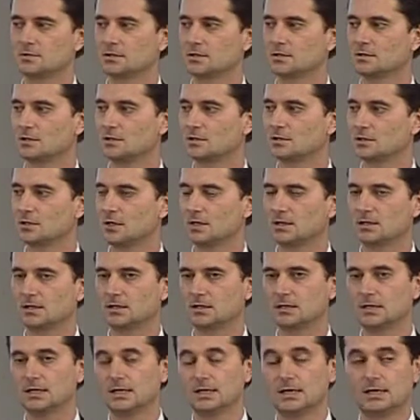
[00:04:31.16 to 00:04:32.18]
presentation
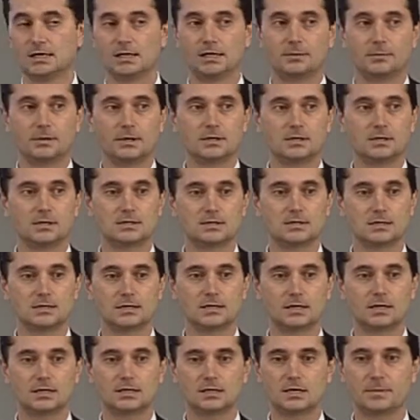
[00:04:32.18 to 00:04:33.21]
and in his
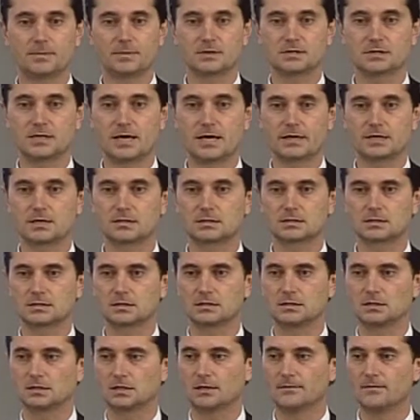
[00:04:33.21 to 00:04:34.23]
comment to
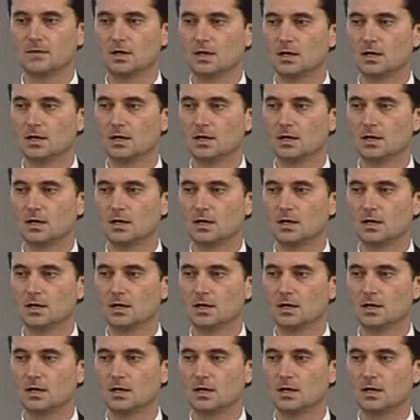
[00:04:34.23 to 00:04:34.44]
Delphi,